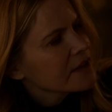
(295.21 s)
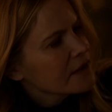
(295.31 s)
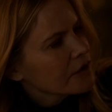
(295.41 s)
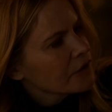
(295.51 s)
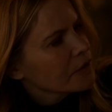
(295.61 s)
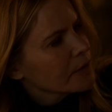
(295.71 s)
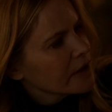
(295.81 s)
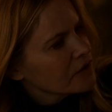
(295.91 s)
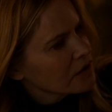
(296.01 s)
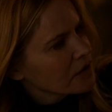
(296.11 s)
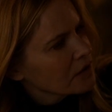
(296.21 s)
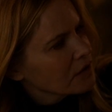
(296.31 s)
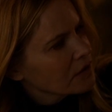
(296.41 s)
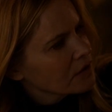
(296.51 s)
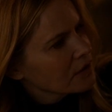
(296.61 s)
I think you're amazing.
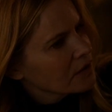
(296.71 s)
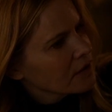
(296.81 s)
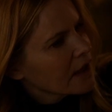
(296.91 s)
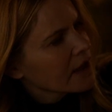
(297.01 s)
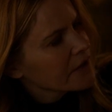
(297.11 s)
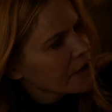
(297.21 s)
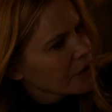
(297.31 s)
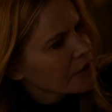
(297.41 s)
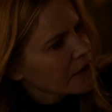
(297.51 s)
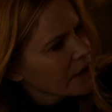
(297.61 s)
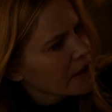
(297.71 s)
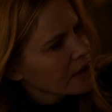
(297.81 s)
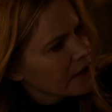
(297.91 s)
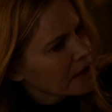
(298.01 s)
And I think you're gonna get in